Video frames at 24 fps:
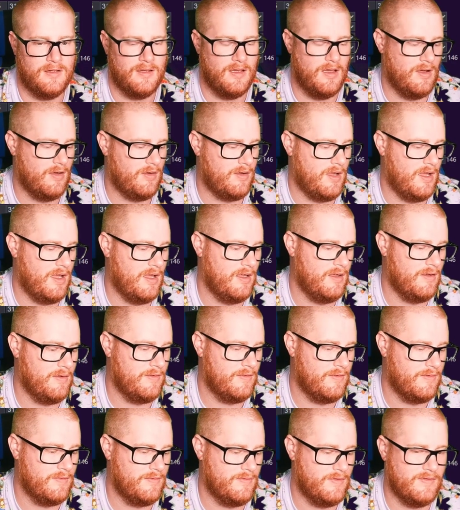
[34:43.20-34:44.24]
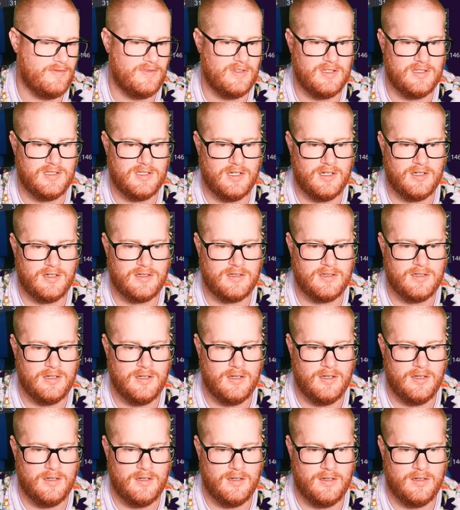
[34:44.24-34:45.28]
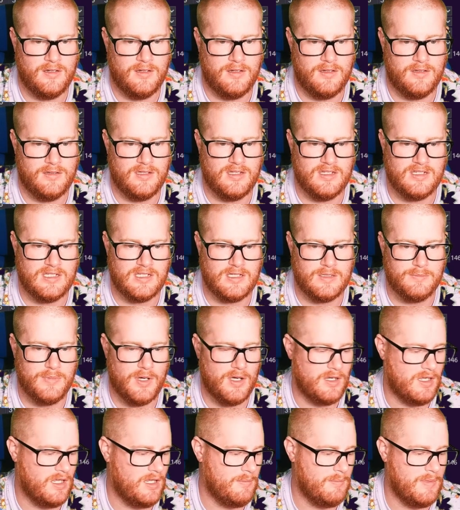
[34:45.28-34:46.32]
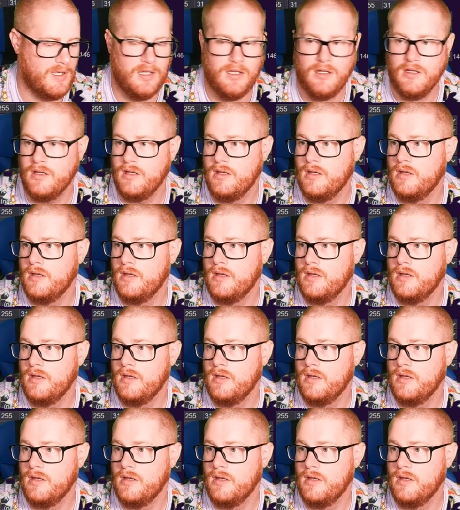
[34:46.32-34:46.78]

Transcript: Okay, 56. This is bugging me.